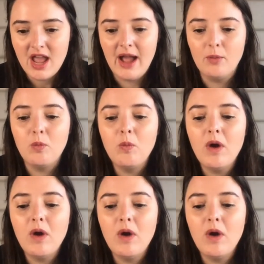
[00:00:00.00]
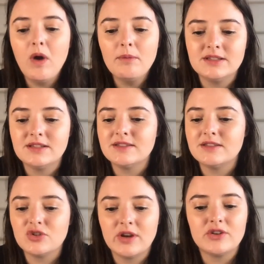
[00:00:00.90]
at what
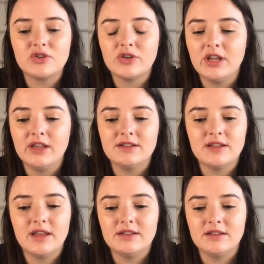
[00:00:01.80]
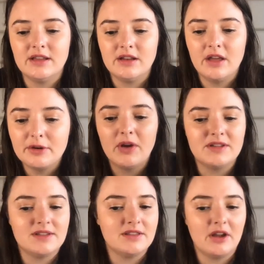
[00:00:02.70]
point does the Treasury and other
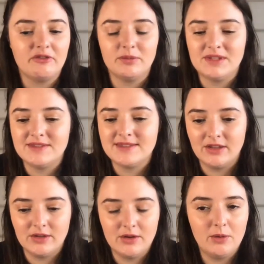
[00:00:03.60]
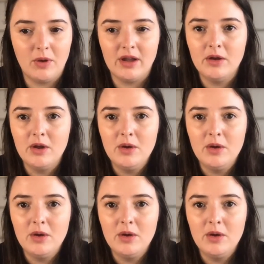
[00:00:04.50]
bodies in the government say, you know what,